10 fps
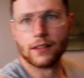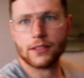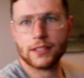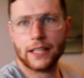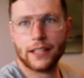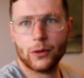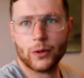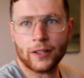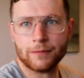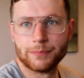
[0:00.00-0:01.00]
St
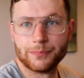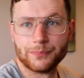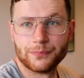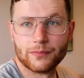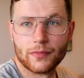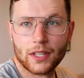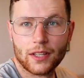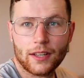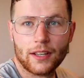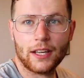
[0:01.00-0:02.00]
Kilda,
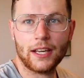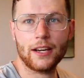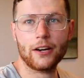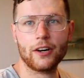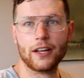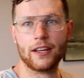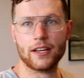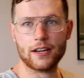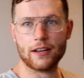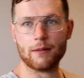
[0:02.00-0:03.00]
here
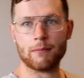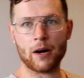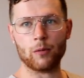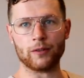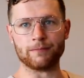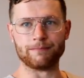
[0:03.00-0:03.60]
in Melbourne.